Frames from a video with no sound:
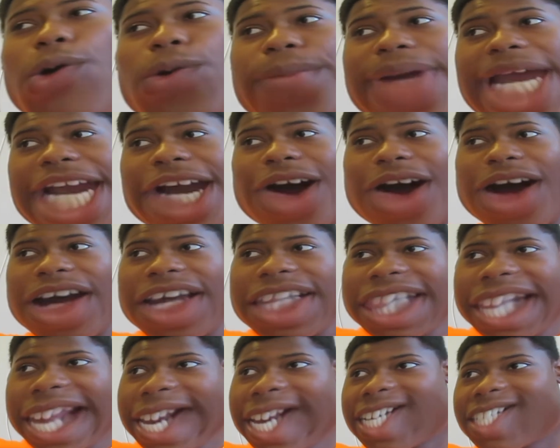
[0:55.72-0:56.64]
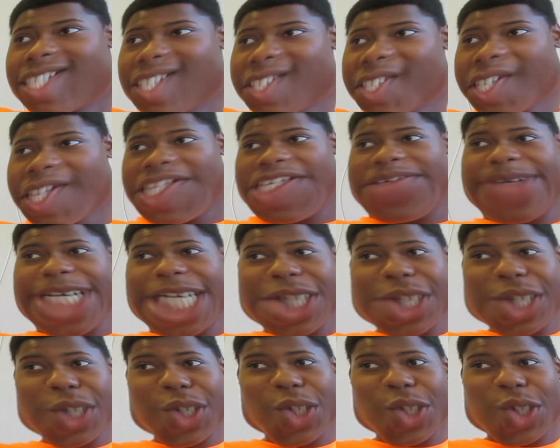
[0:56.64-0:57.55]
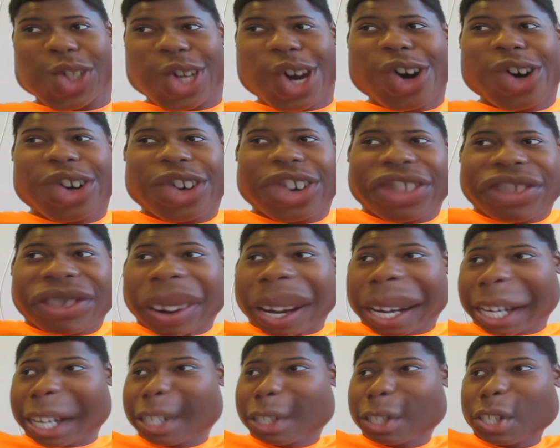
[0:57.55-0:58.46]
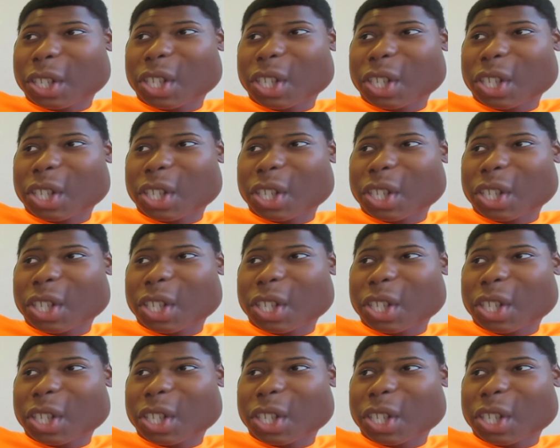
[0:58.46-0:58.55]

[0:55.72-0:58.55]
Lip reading: "Oh my god, like, silly bands are so fucking